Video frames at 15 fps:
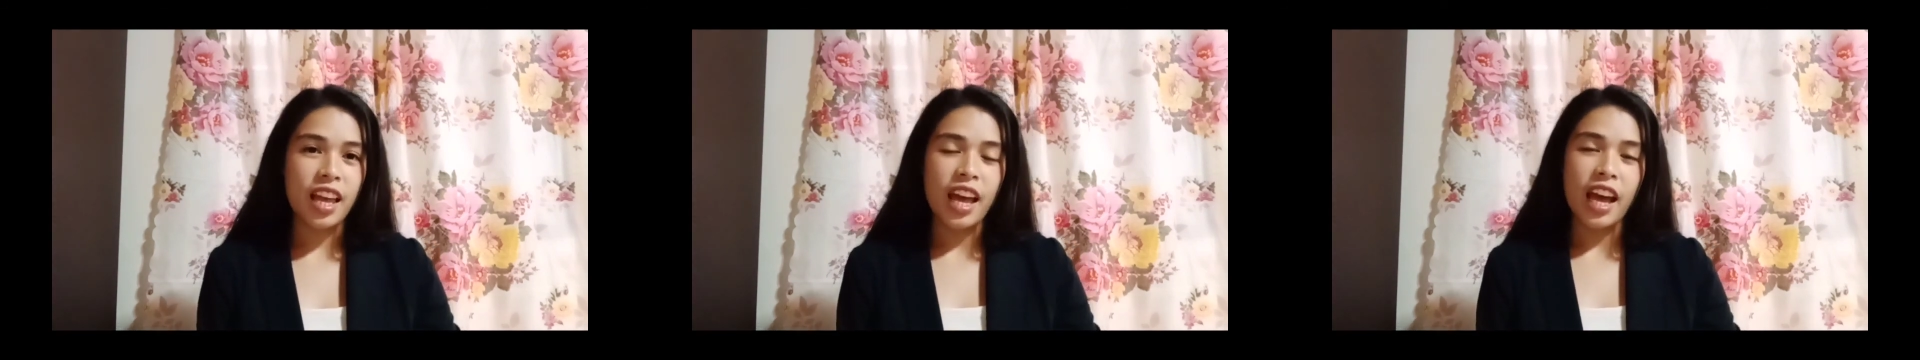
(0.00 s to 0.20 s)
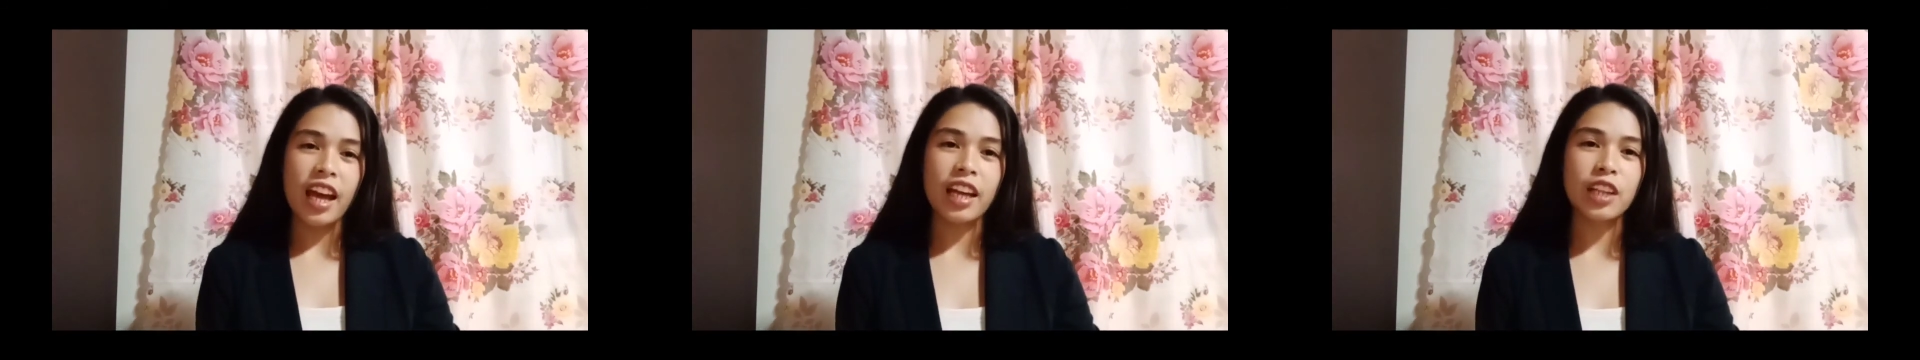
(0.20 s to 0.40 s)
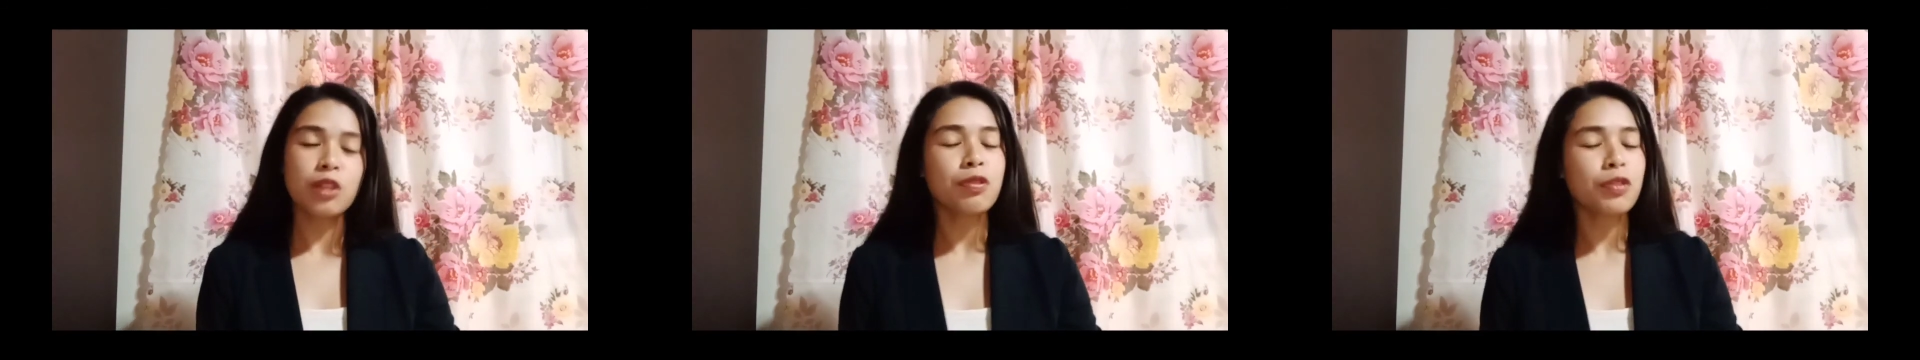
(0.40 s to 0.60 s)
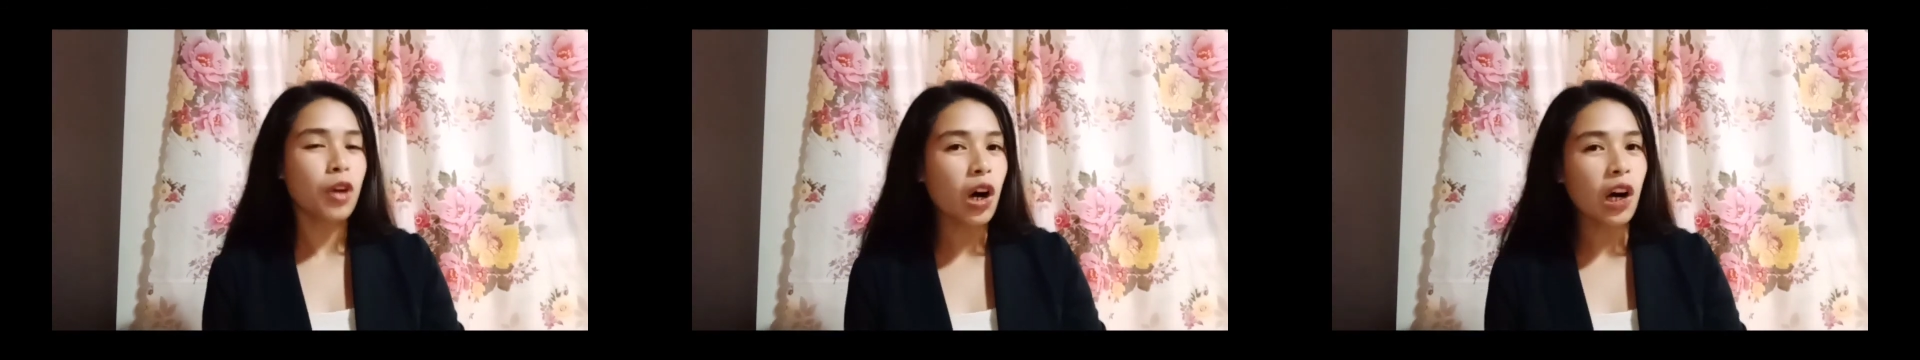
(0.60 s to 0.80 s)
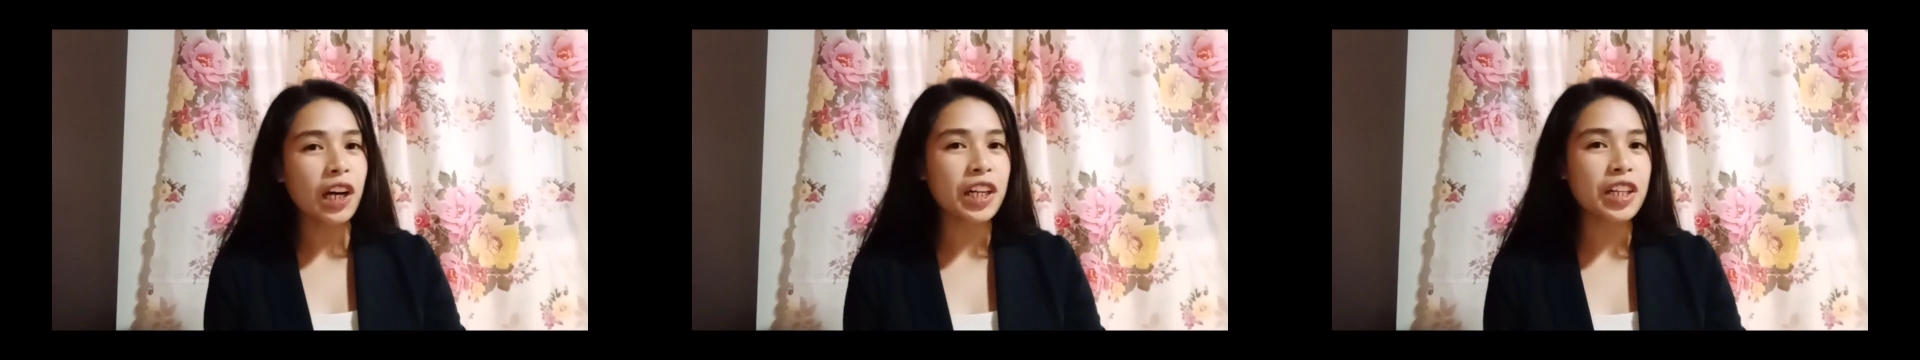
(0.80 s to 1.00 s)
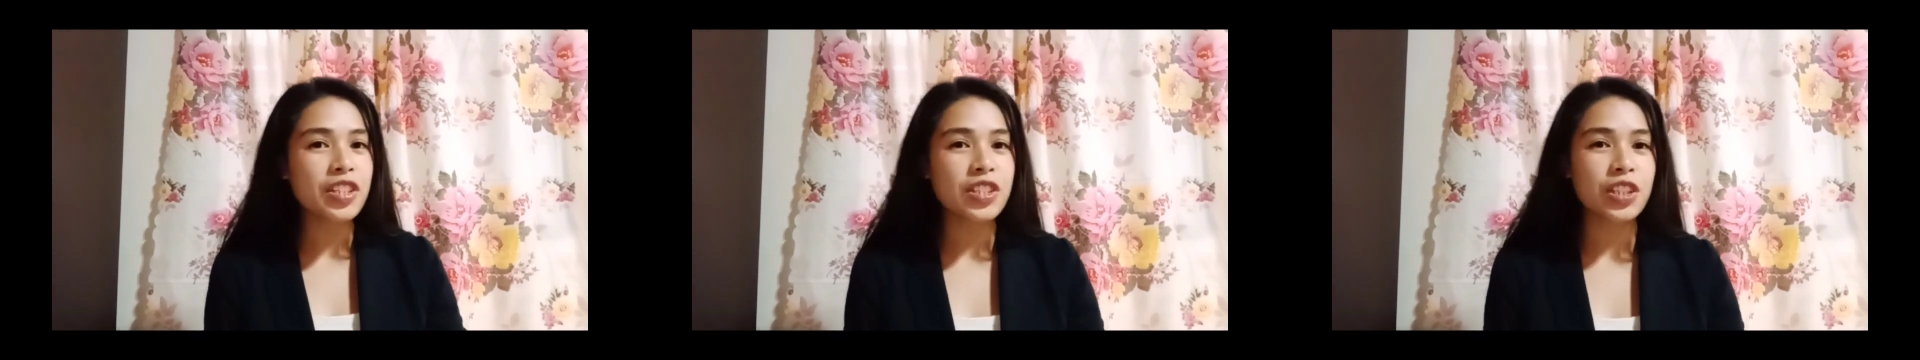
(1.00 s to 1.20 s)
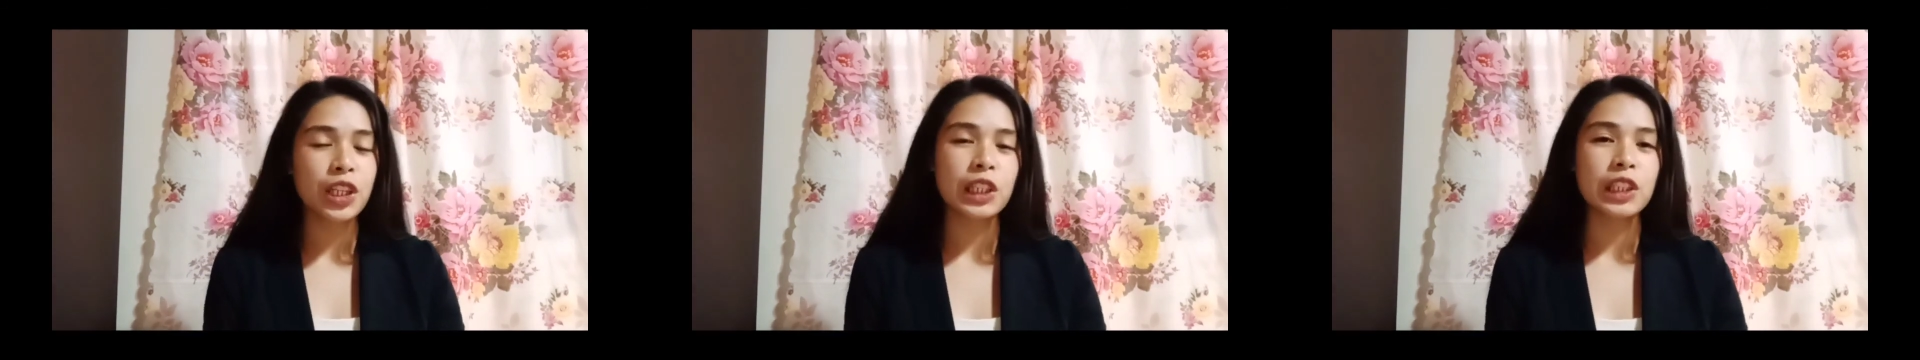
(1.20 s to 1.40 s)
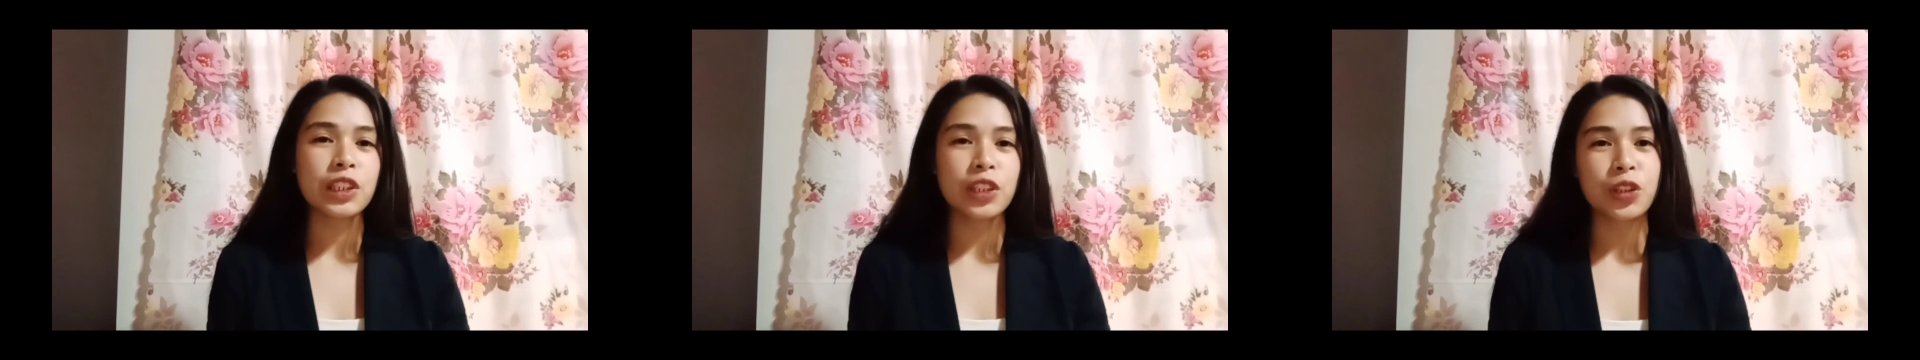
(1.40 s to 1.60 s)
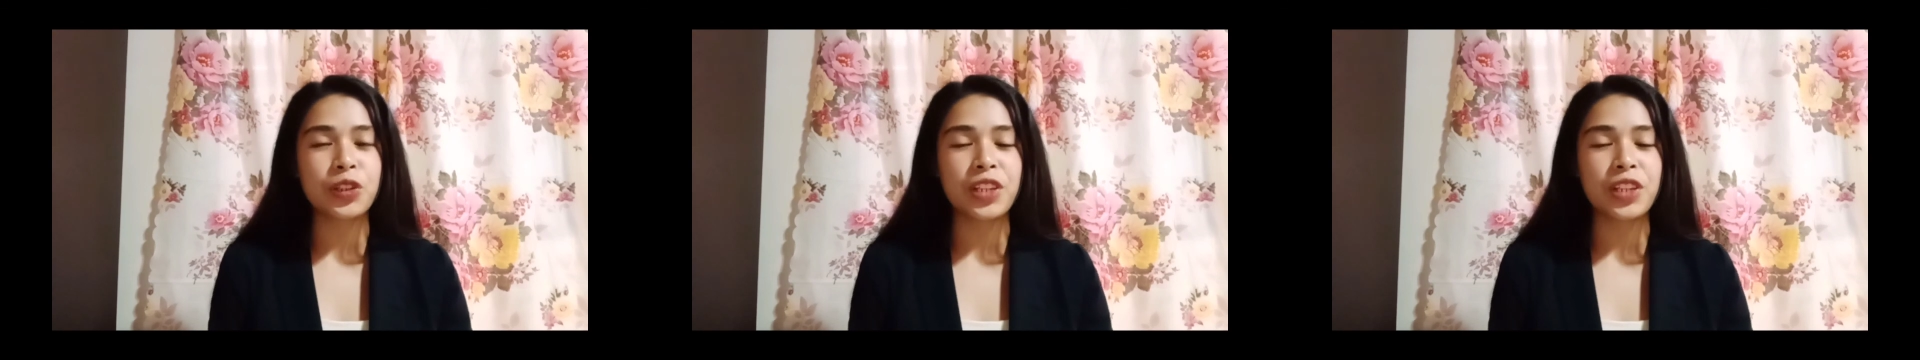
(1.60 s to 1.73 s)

And of course, you'll know